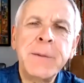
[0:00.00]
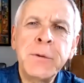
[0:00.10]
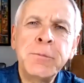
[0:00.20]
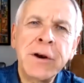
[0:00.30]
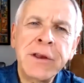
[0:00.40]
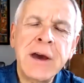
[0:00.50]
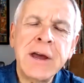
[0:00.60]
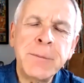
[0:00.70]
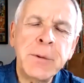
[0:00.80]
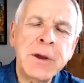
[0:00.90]
You brought
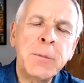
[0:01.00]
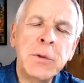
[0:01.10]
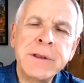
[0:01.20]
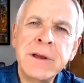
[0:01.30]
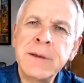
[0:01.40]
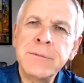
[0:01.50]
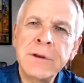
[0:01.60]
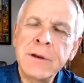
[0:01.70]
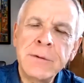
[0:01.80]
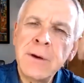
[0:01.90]
God up a couple of times
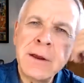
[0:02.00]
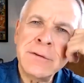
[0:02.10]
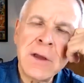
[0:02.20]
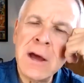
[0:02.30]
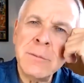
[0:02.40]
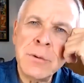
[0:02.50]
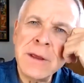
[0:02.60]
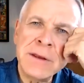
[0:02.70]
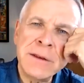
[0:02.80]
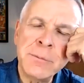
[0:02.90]
in here. How does God
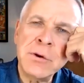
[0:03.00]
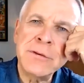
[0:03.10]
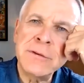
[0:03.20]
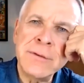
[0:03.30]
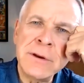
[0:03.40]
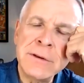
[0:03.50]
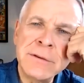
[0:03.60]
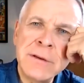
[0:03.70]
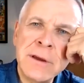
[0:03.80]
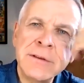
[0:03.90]
play in
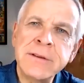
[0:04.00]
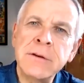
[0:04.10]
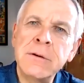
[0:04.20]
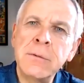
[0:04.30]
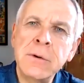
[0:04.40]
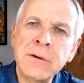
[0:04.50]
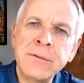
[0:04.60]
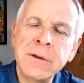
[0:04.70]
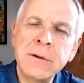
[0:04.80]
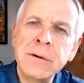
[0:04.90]
perseverance? How does that all work for you?